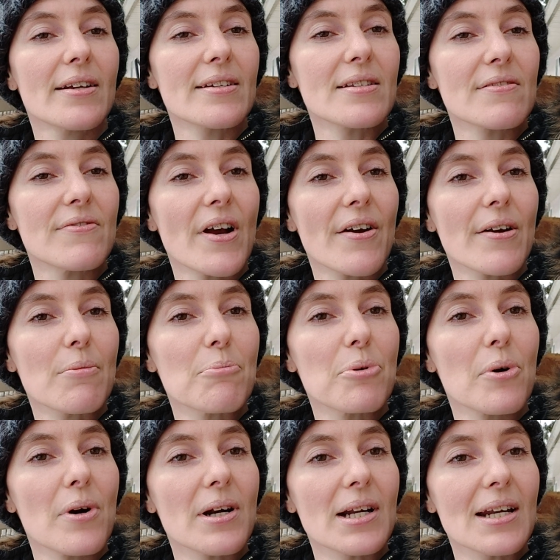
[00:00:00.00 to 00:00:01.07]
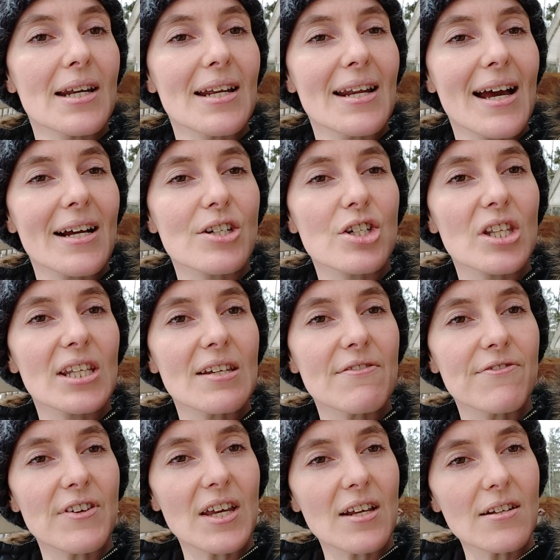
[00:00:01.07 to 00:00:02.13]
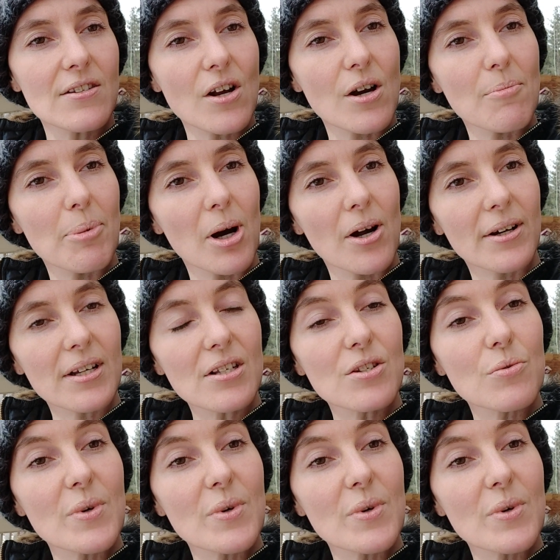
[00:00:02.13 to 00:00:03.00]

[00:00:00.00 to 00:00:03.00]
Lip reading: is very important. It actually feeds our bodies.